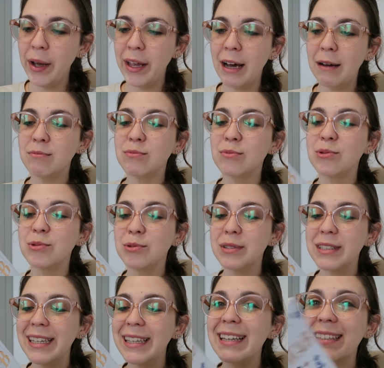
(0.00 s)
and I'm
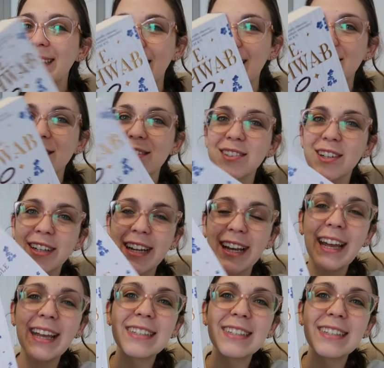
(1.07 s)
really excited to start it.